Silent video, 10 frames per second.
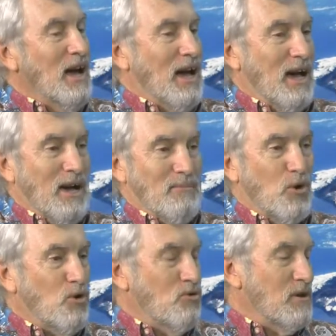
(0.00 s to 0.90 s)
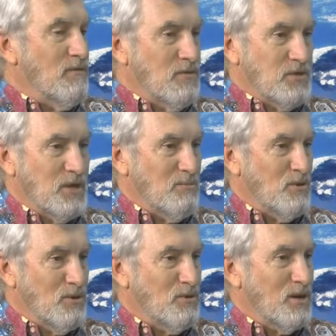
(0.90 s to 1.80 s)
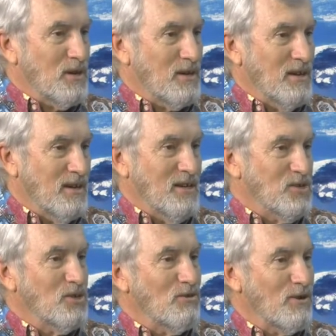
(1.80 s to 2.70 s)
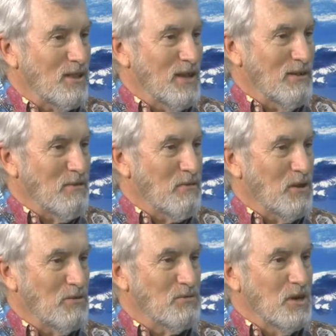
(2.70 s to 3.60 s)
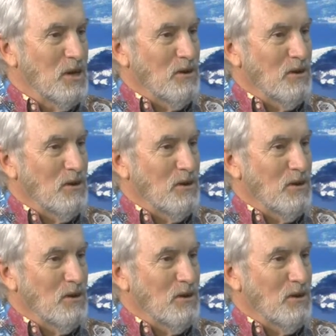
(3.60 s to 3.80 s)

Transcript: or even some of the thick historic lava flows,